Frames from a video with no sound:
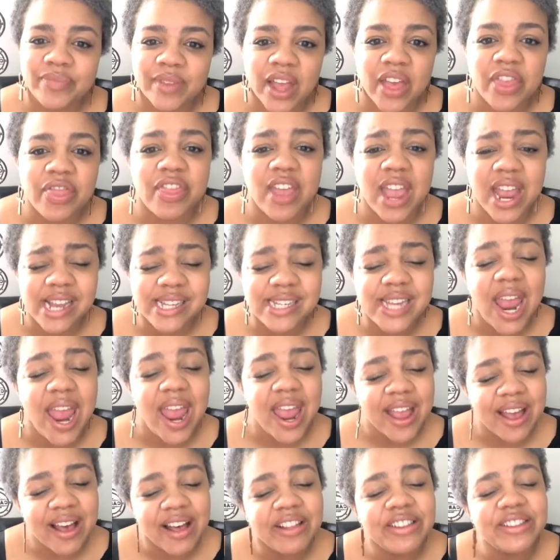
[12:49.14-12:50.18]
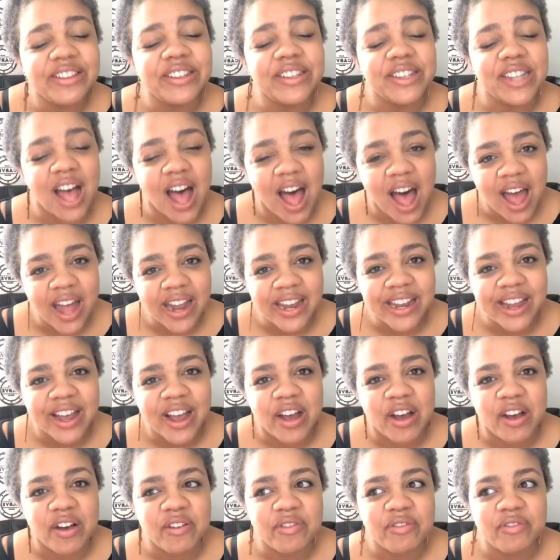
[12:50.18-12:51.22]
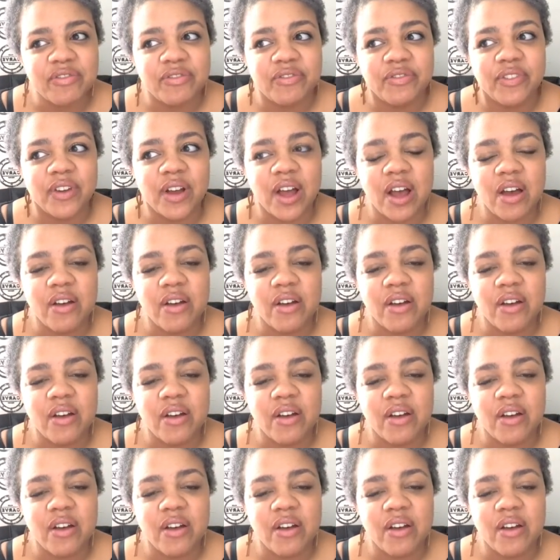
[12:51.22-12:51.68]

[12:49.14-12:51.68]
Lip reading: they take a lot of